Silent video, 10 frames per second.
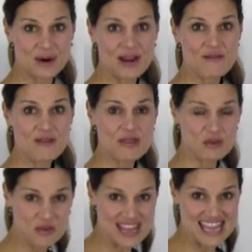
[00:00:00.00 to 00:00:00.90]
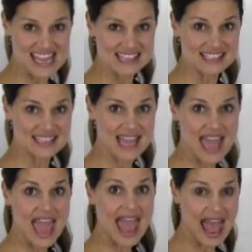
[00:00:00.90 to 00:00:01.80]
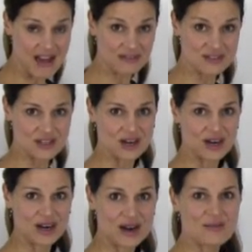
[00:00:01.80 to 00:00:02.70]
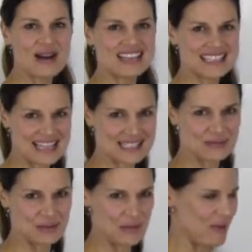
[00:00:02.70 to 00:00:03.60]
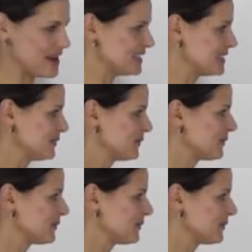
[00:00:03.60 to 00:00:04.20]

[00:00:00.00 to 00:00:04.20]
of 3's after my decimal point.